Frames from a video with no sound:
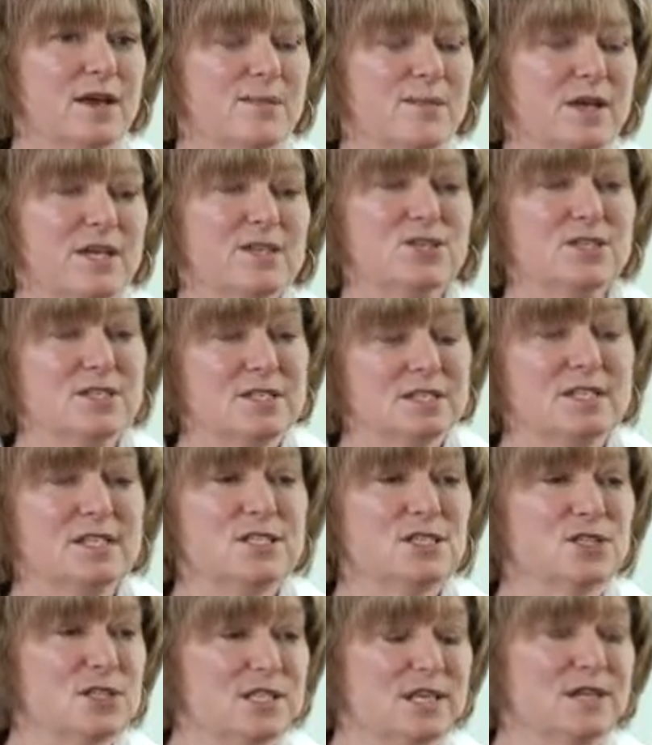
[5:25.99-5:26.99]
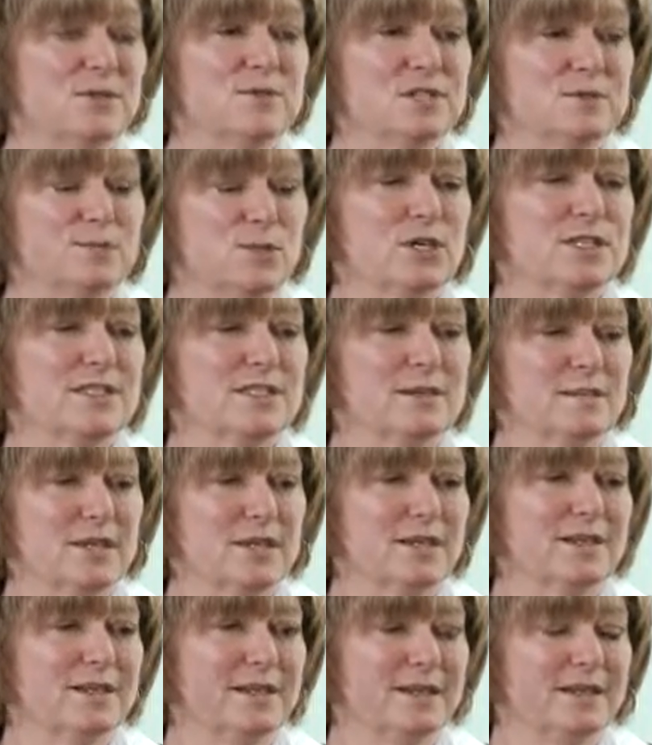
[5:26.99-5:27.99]
Patients need to take
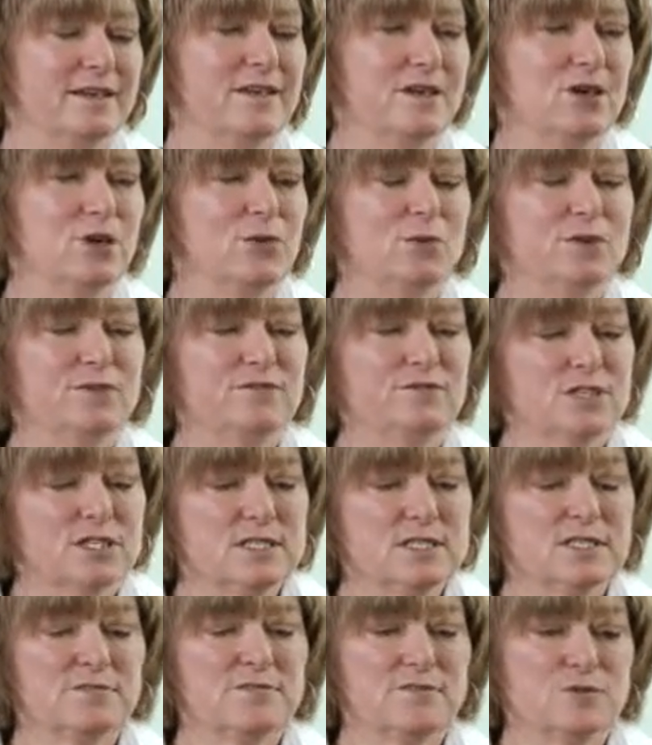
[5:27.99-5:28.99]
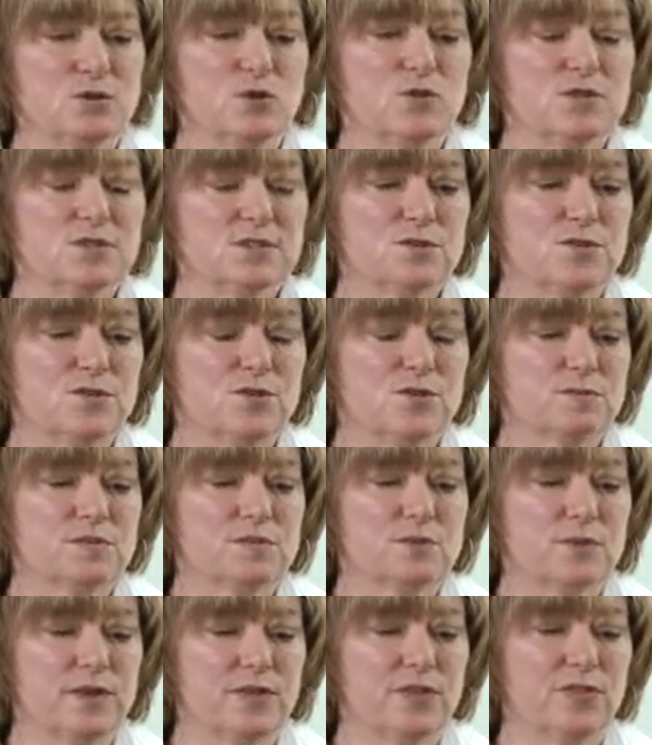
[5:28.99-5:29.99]
responsibility. We've done some focus
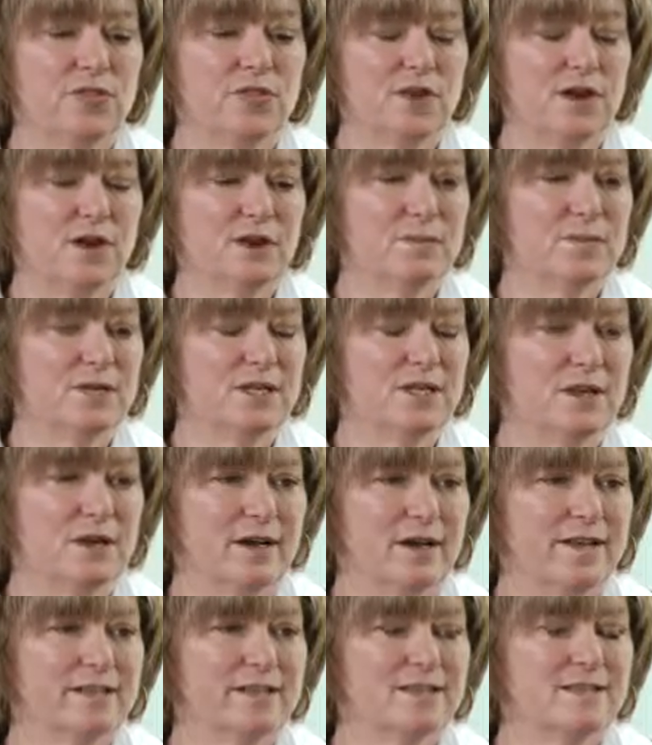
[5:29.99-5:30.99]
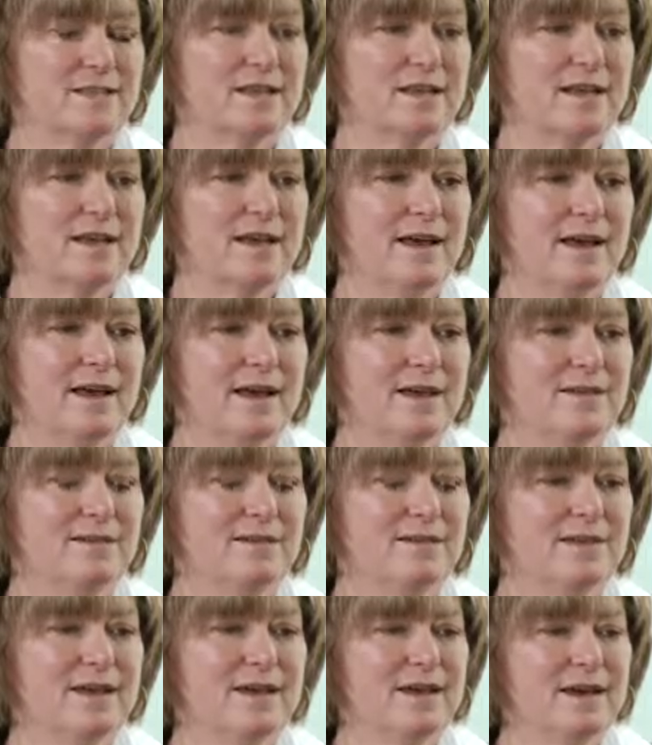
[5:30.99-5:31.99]
groups with clients,
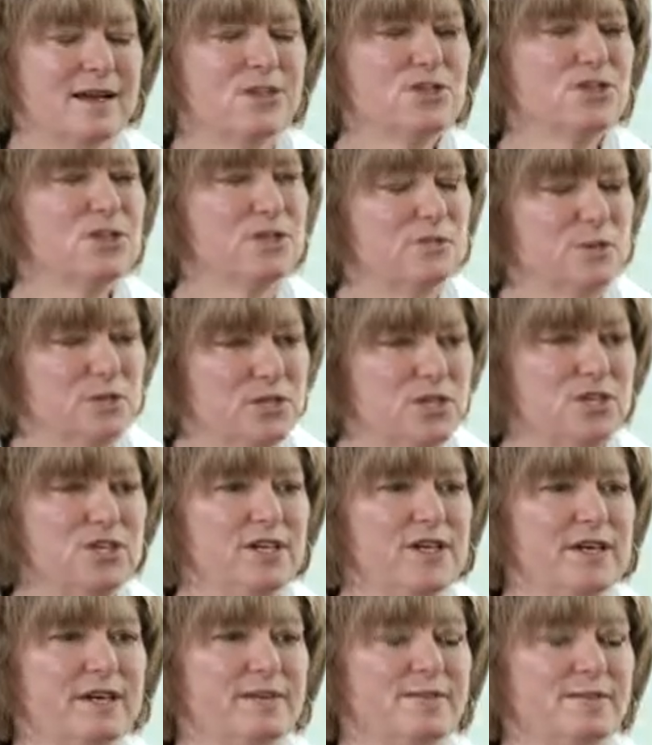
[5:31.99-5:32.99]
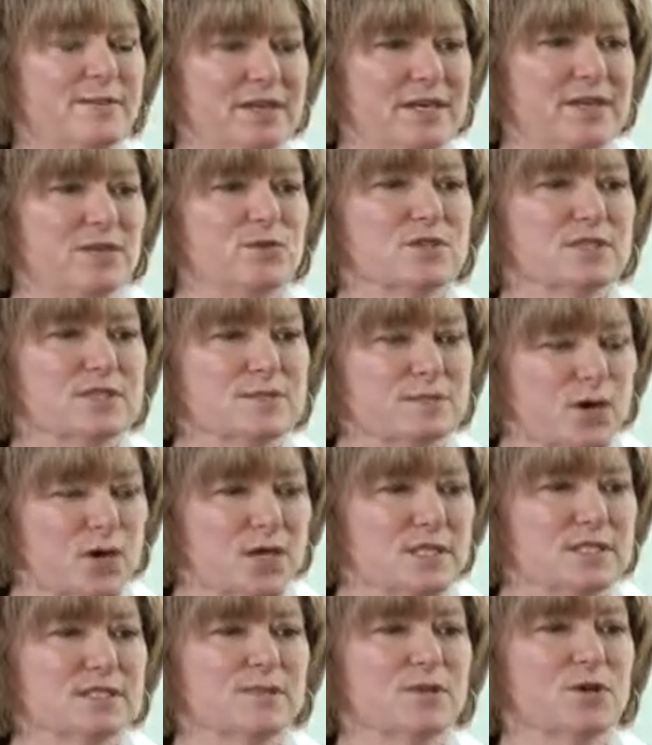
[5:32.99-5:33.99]
and they actually appreciate being
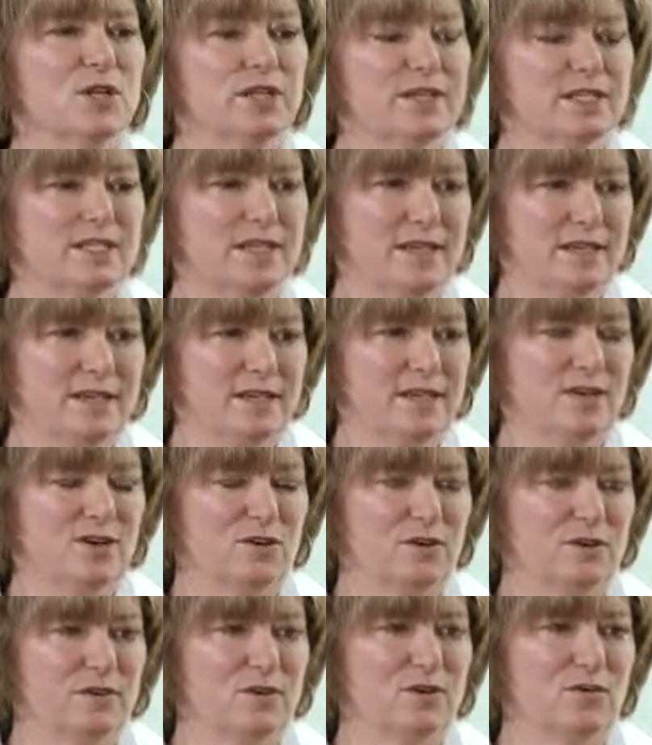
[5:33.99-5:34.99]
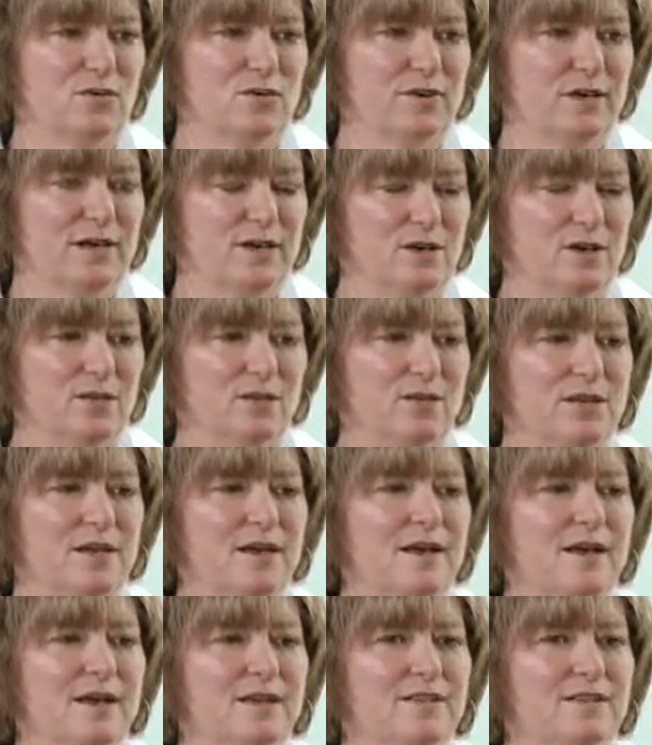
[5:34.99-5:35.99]
responsible and taking care of their own health.
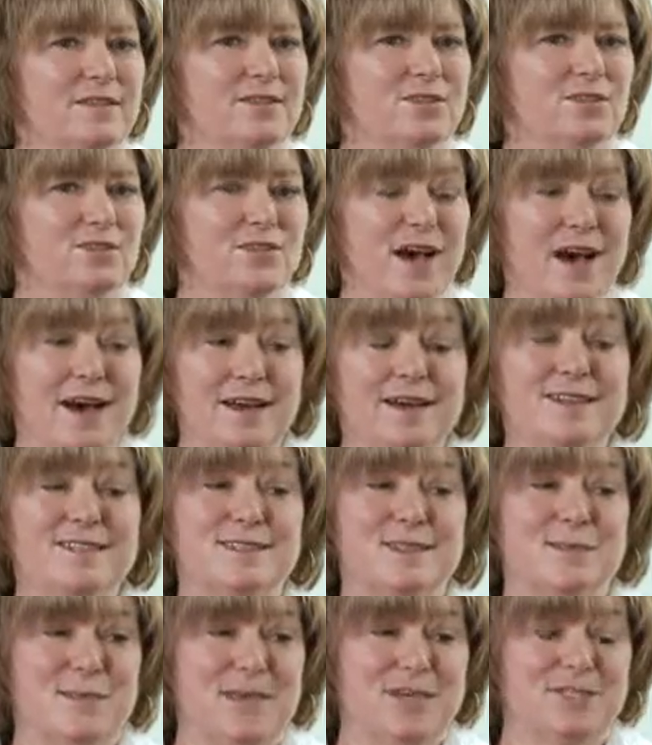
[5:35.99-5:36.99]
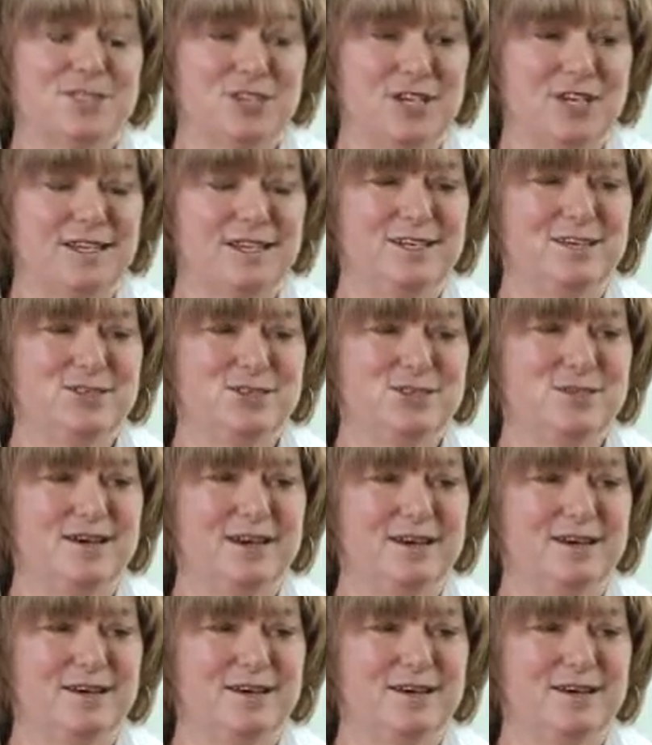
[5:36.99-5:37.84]
That is a big change.